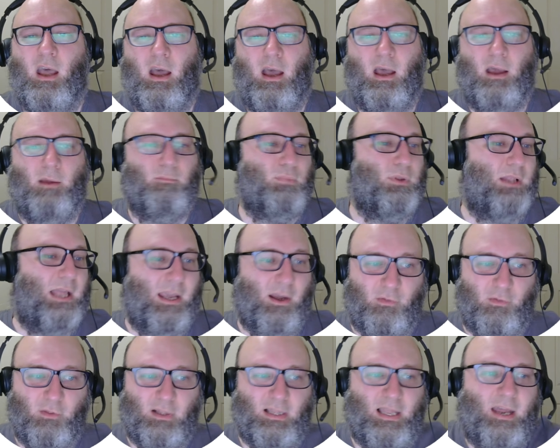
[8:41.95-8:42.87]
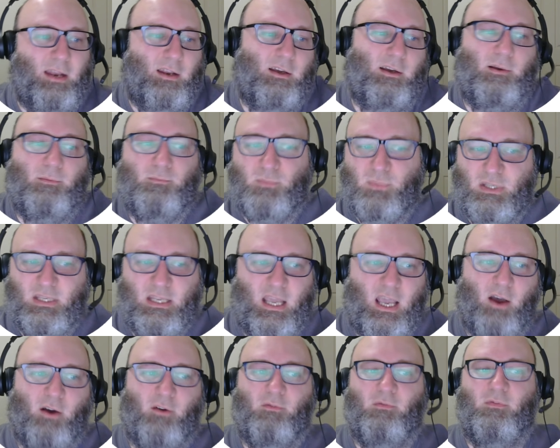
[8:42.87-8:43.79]
and play on the ladder, see
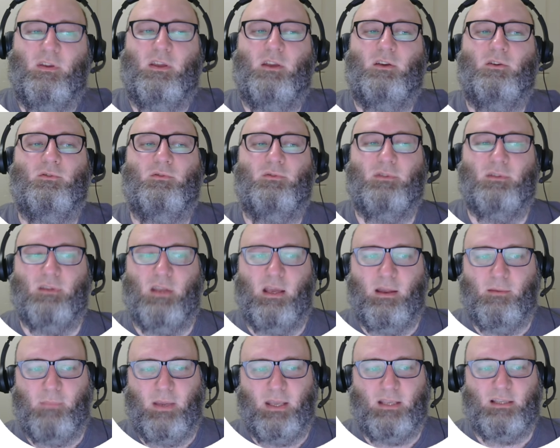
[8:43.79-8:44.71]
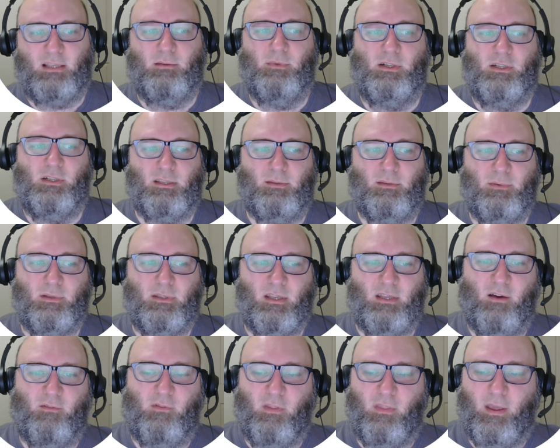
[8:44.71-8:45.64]
how it feels, and make some adjustments
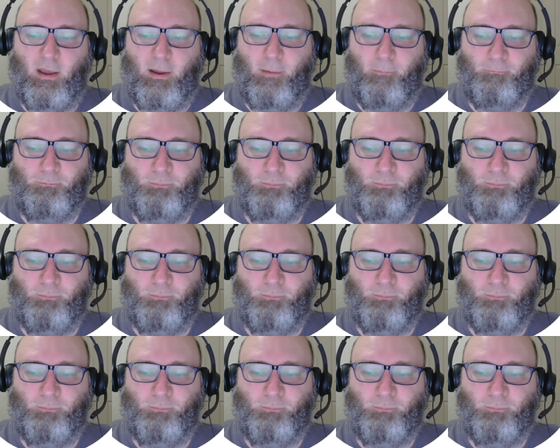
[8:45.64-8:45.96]
after that.